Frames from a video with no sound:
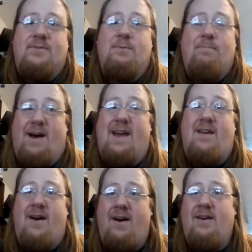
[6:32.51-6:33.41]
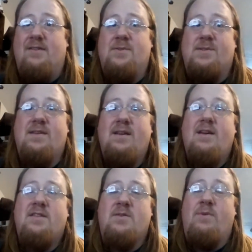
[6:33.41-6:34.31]
to buy cards
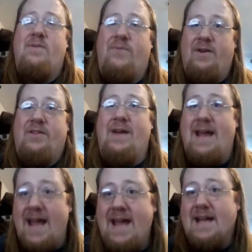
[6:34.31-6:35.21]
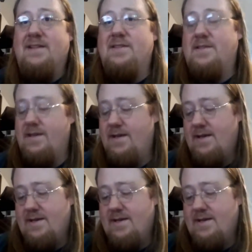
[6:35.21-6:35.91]
to refill their hands.